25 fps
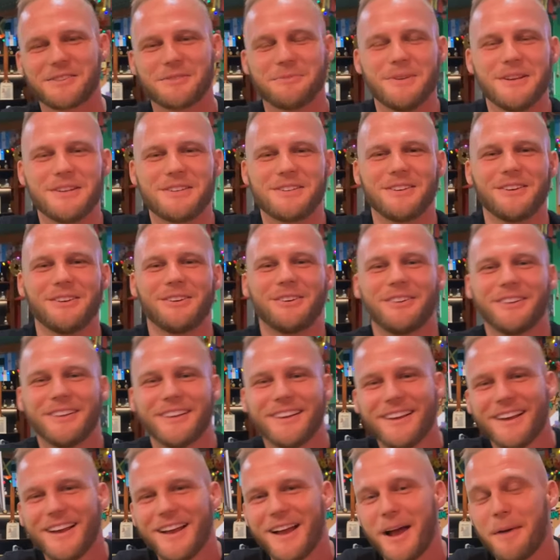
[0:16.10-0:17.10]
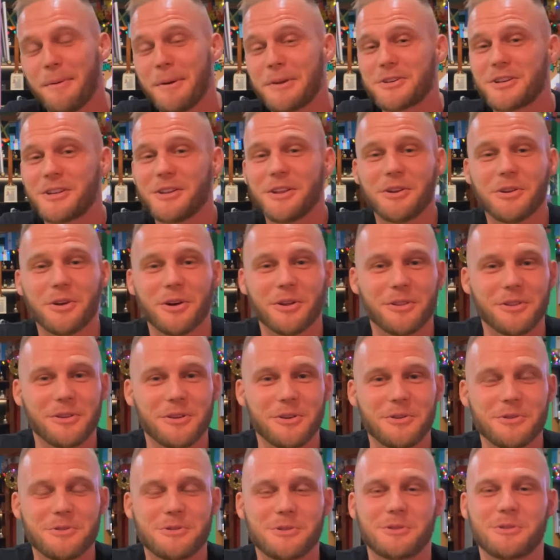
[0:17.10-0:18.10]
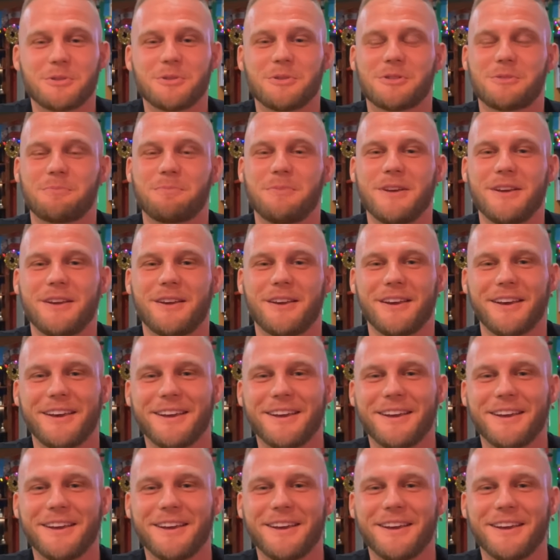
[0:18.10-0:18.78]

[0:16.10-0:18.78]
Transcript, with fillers: to meet you. I'm actually not used to speak